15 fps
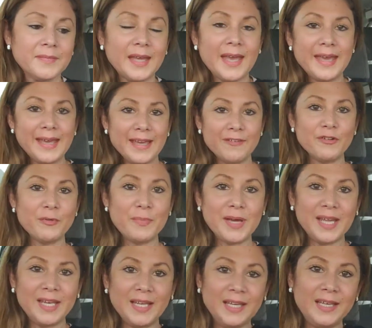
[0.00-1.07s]
Hey
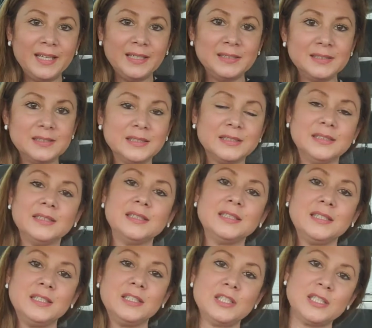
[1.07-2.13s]
everybody,
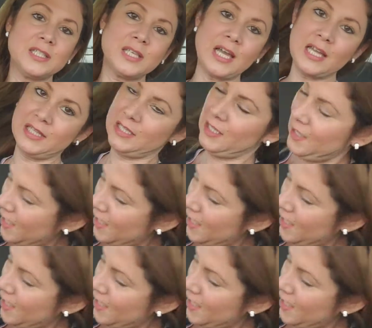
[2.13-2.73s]
just got to